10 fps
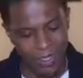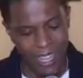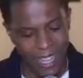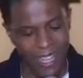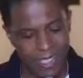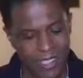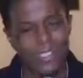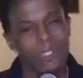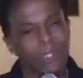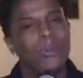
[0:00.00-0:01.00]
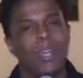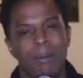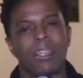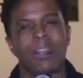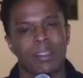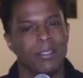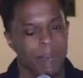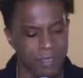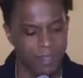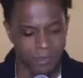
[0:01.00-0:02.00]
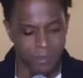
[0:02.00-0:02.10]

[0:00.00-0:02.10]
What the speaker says: the edges. You know what I'm talking about.